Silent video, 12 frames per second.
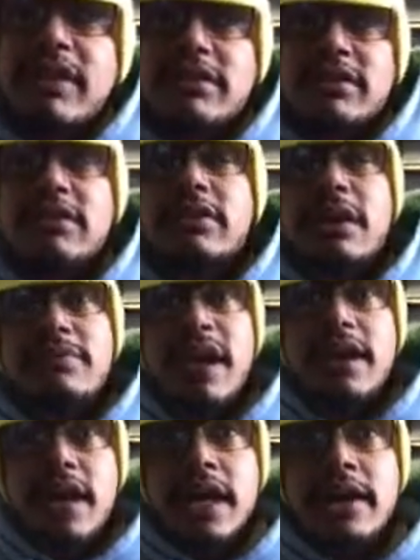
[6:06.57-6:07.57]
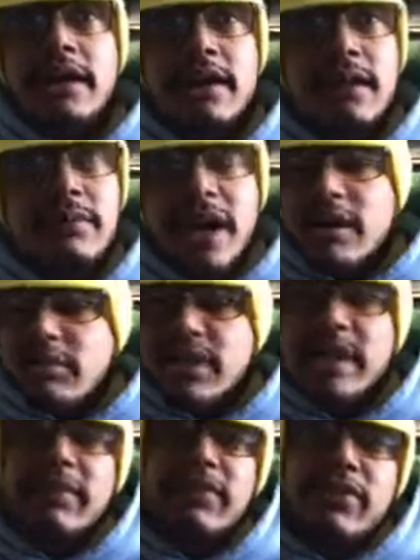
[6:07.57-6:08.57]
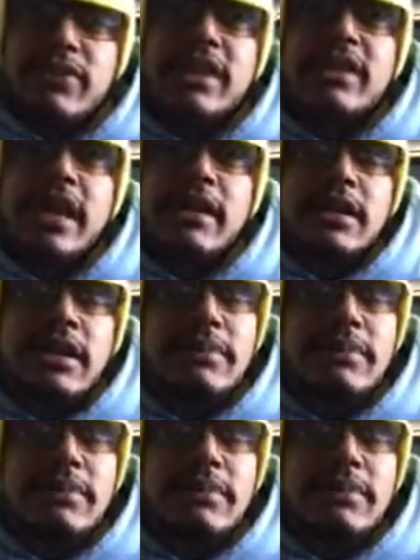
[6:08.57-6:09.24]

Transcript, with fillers: I assure you, I'm not lying, but I don't blame you if you think that.